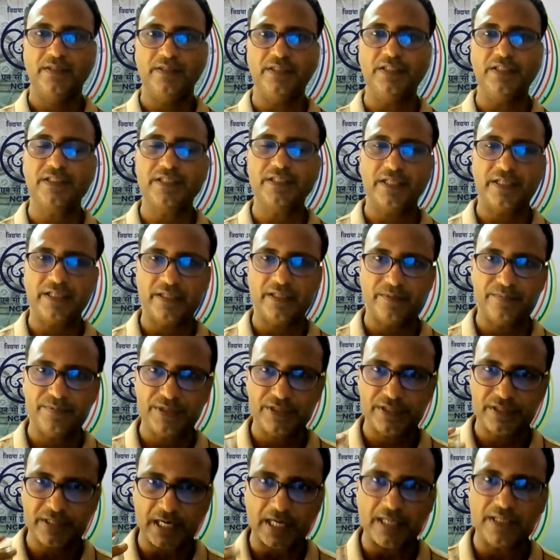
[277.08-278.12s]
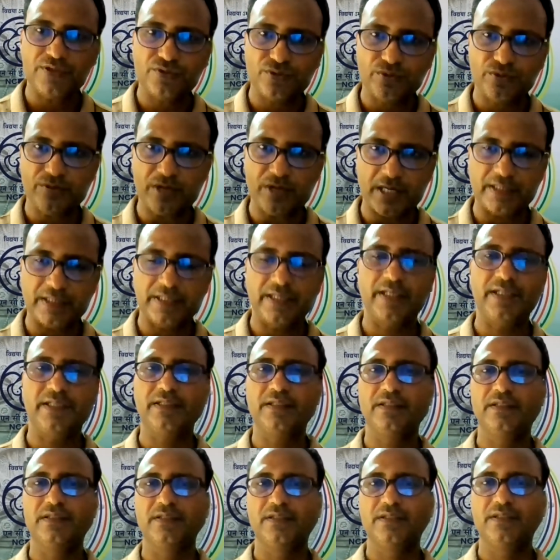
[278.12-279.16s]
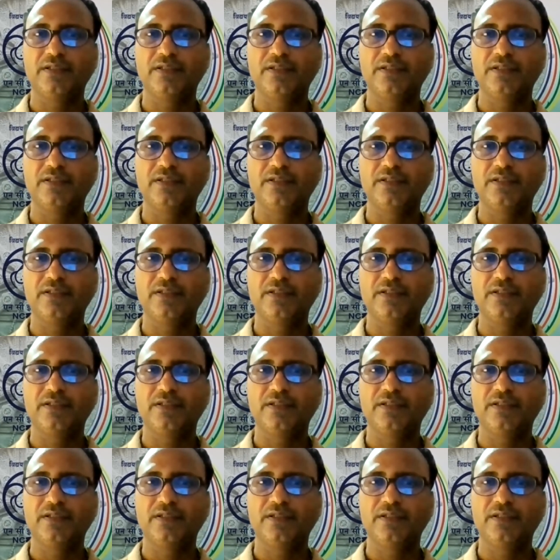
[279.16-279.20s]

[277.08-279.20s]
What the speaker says: Each and every child should attain